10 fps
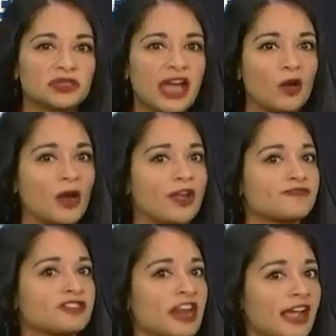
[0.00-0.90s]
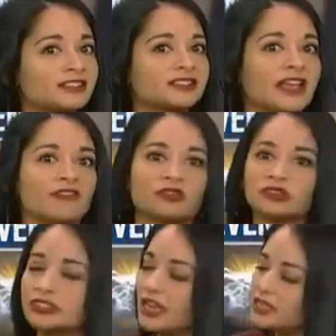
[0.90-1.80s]
that way for the next
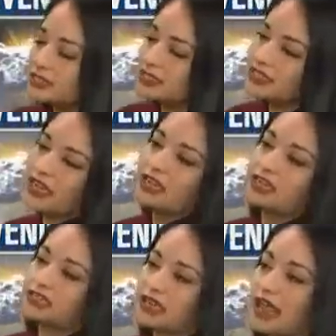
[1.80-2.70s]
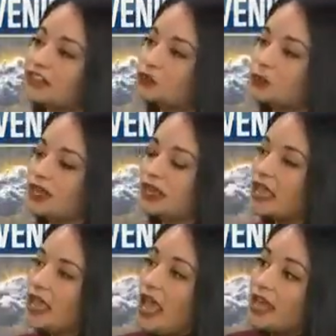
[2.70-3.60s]
several days, extending into next week.
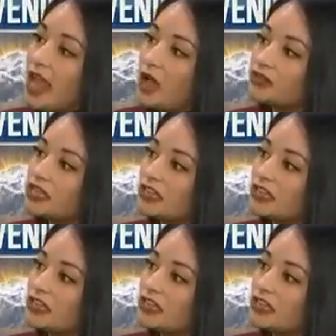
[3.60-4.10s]
Now, the